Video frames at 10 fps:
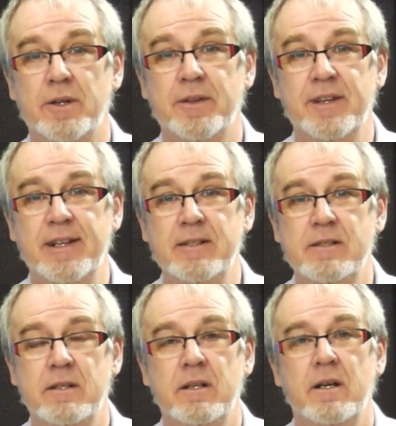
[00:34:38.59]
things
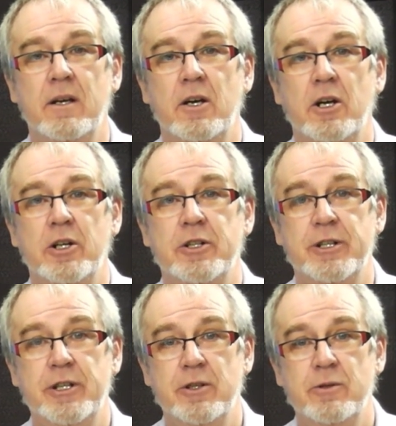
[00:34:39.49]
to
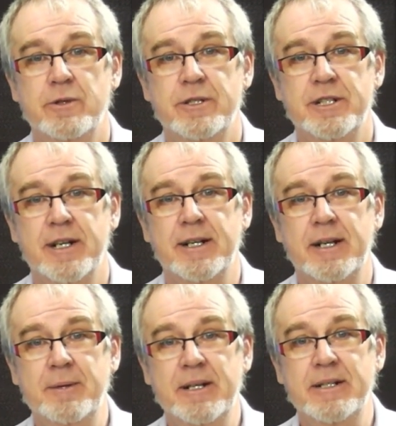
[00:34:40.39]
use the Janty mid